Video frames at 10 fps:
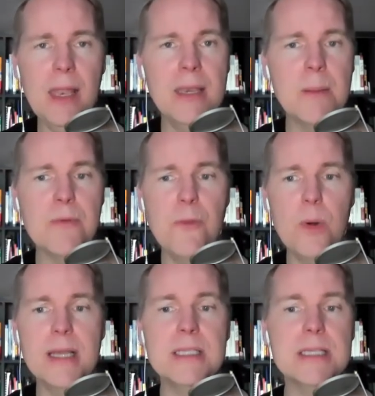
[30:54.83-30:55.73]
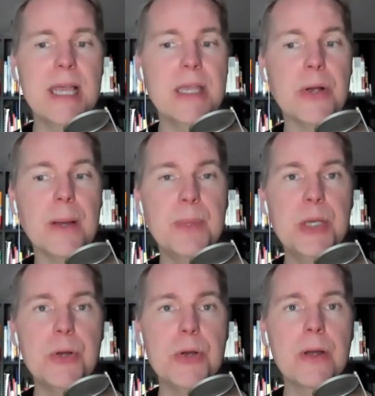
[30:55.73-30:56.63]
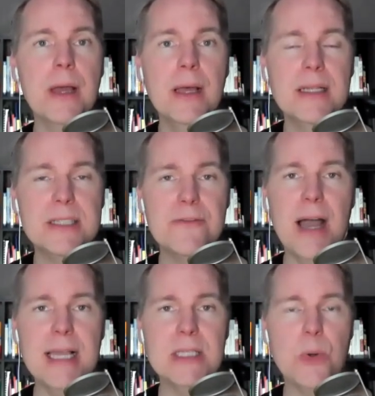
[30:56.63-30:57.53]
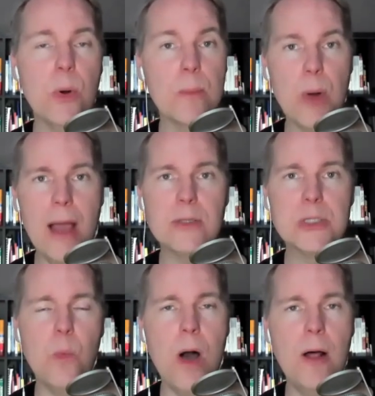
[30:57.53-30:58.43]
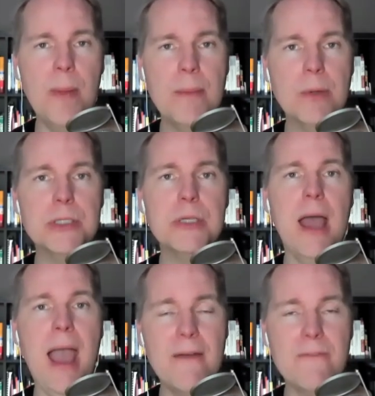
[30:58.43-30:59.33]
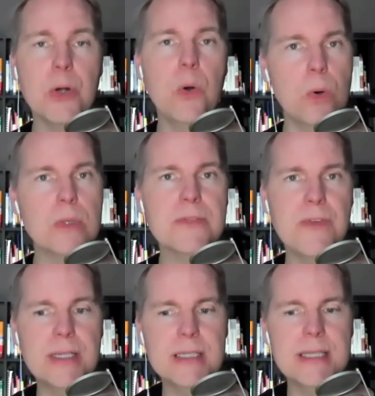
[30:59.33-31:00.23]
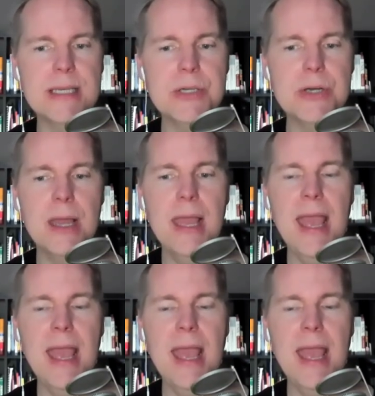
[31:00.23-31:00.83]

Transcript: Number 4 is to set your computer, device, or browser wallpaper to have your goals front and center.